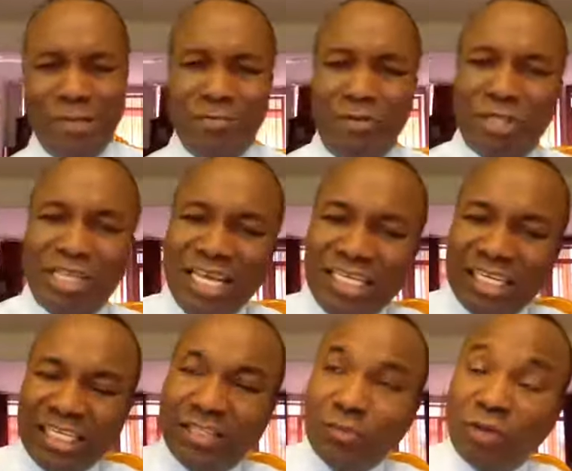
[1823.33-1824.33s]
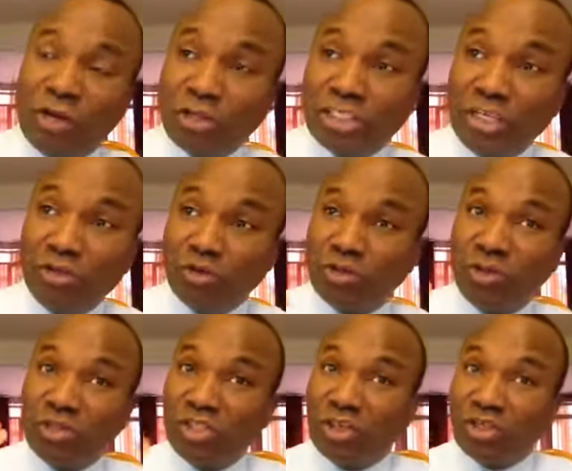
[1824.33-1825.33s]
But it is because they used
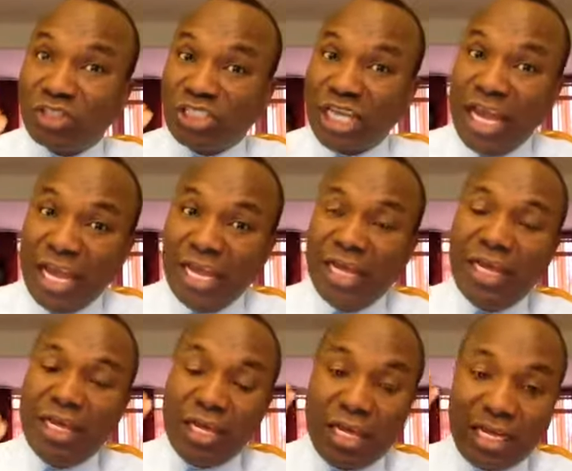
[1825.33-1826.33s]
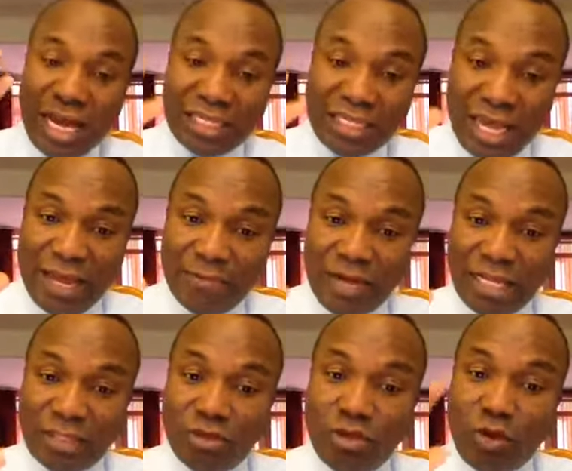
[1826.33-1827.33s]
to just say in that time
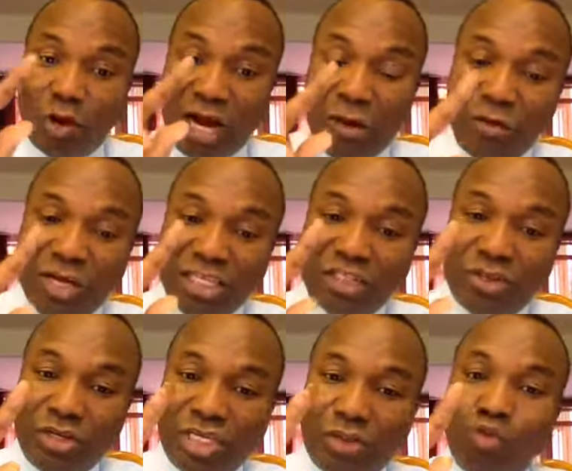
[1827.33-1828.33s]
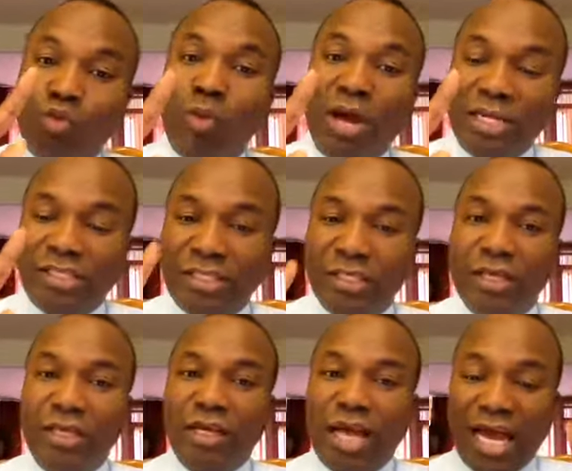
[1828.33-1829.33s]
that you can only study two ways.
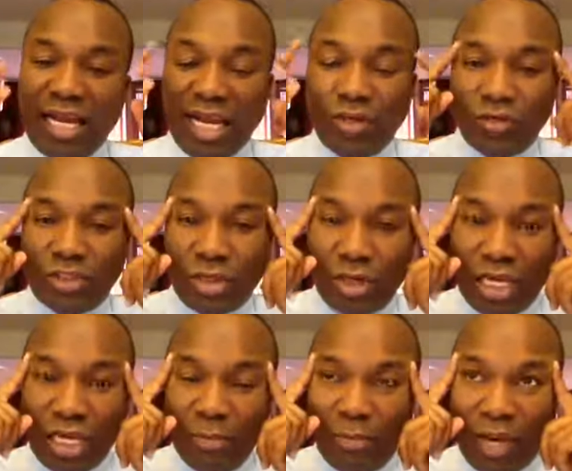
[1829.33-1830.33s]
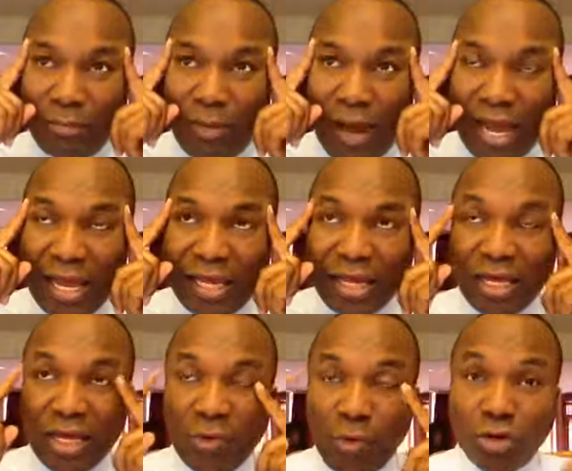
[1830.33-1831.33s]
Either you study by
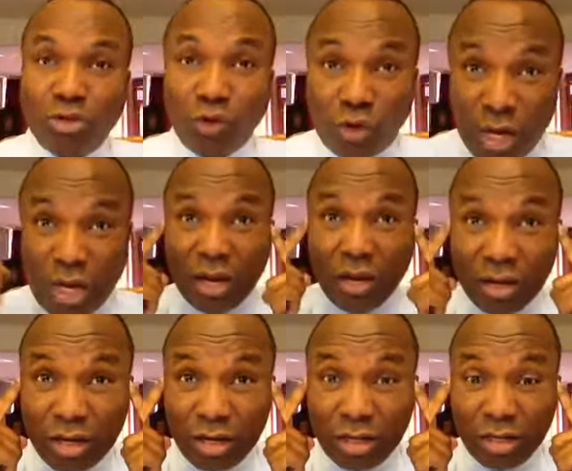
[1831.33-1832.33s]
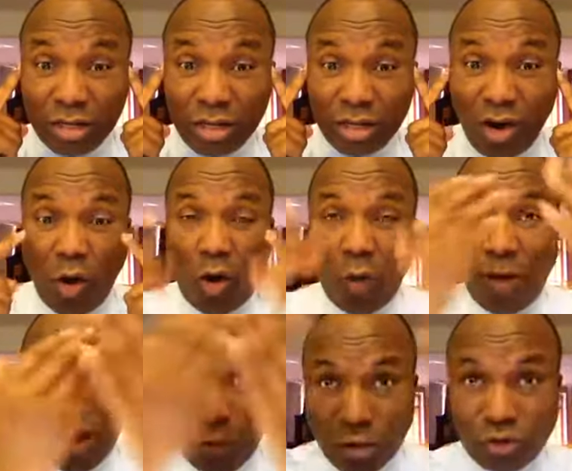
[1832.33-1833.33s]
what you hear or
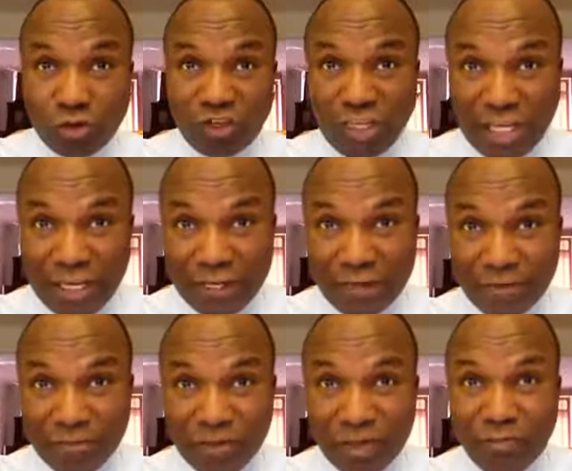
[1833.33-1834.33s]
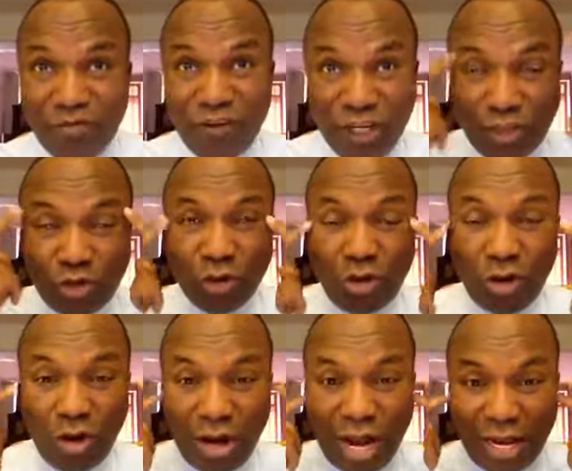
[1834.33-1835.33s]
by what you see,
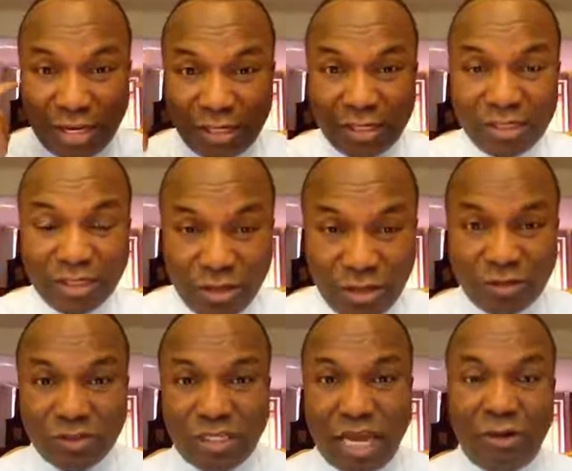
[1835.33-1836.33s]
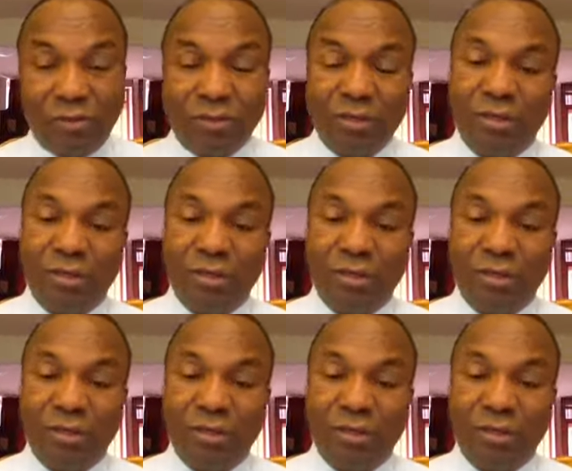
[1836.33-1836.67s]
visual and you know sound.